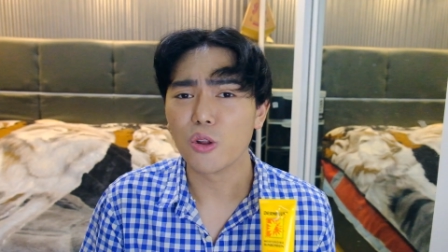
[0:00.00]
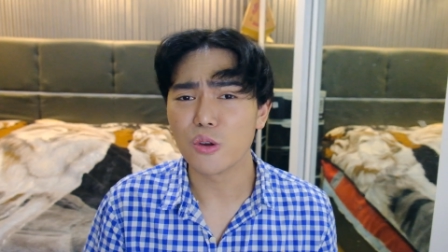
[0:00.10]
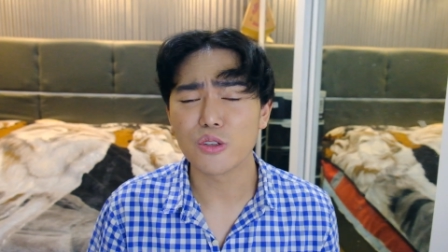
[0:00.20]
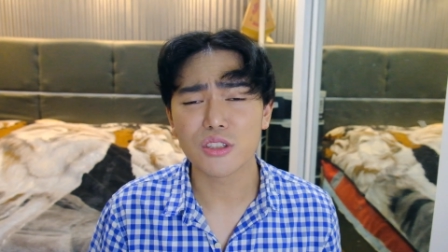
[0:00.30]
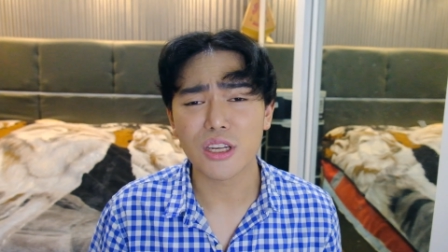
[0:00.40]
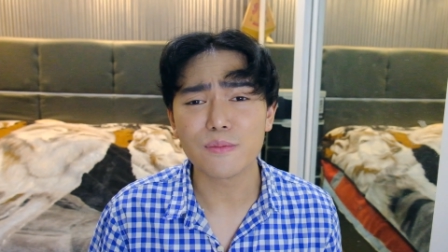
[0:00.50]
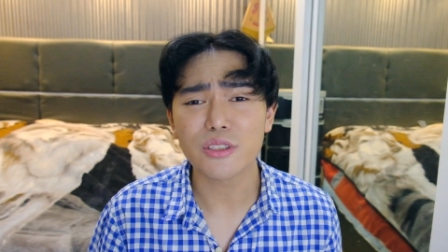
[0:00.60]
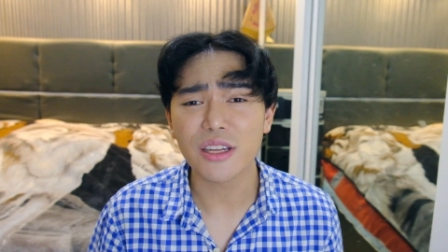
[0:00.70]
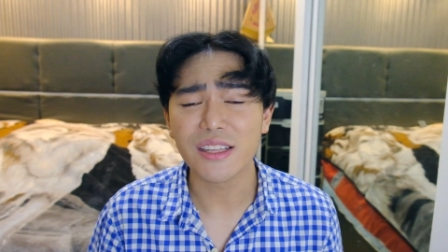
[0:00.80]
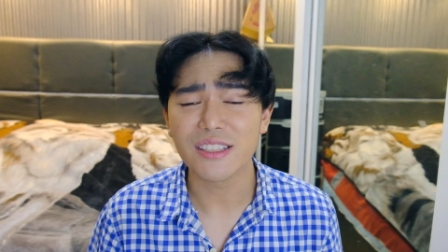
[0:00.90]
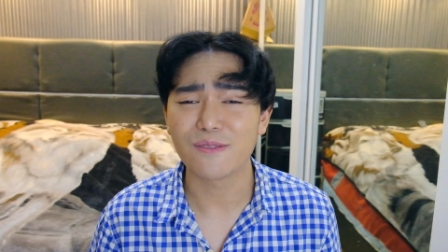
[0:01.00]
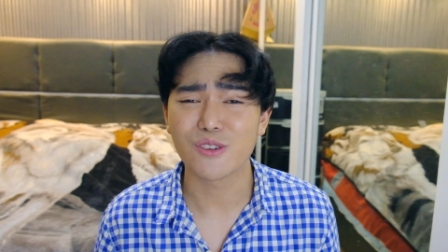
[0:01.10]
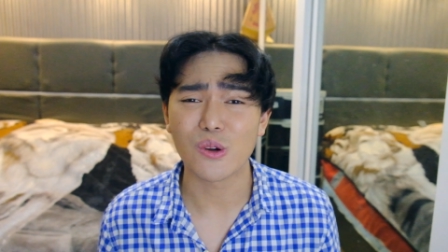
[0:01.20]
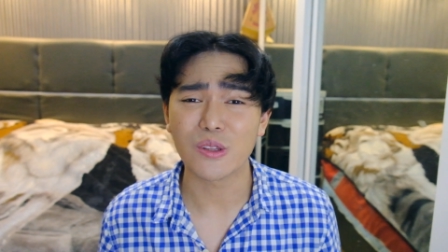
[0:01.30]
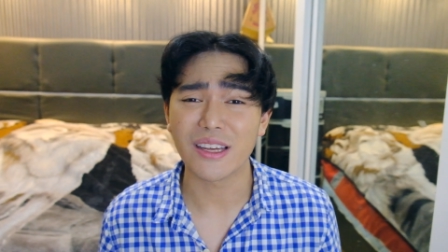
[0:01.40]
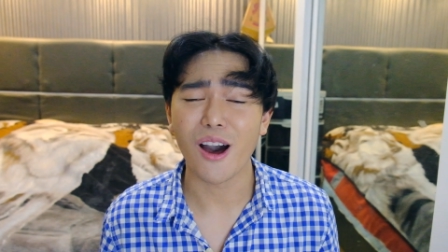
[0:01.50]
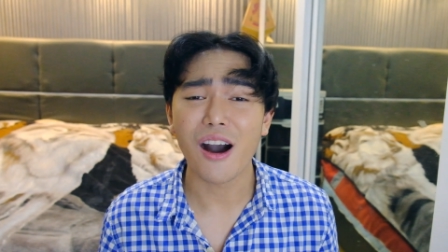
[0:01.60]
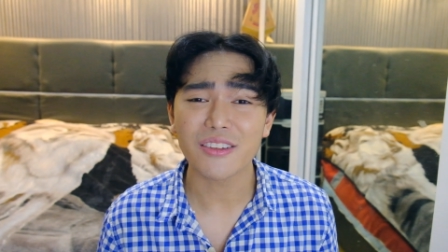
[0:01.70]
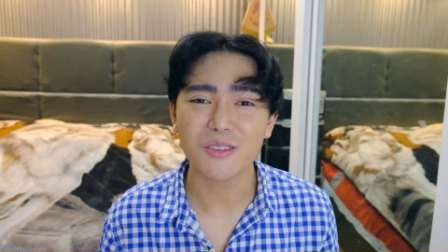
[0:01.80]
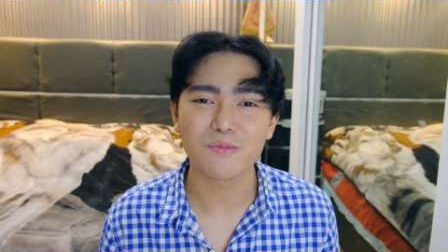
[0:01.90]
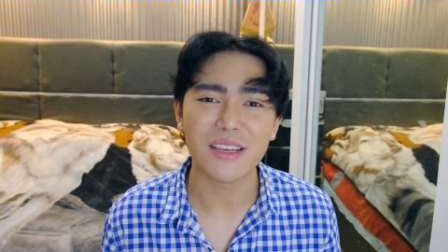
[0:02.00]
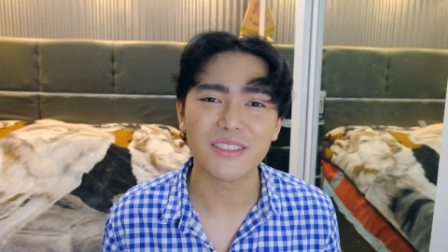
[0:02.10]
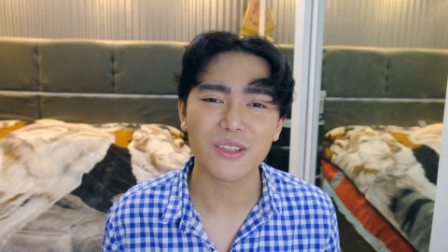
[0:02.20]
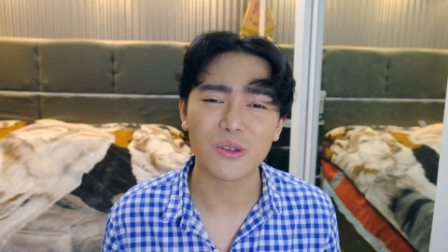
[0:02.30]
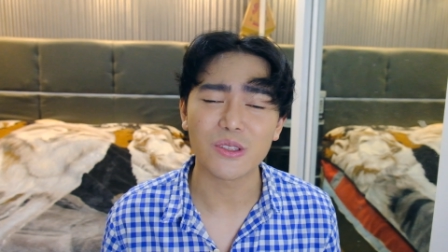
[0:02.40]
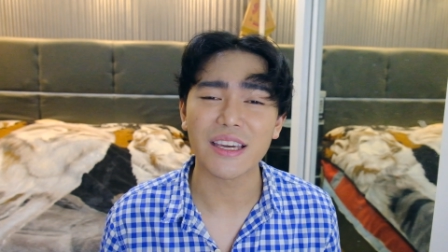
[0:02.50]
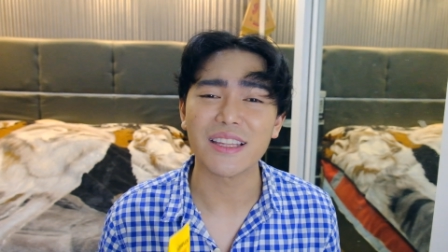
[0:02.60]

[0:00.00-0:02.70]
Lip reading: Although some studies have shown that oxybenzone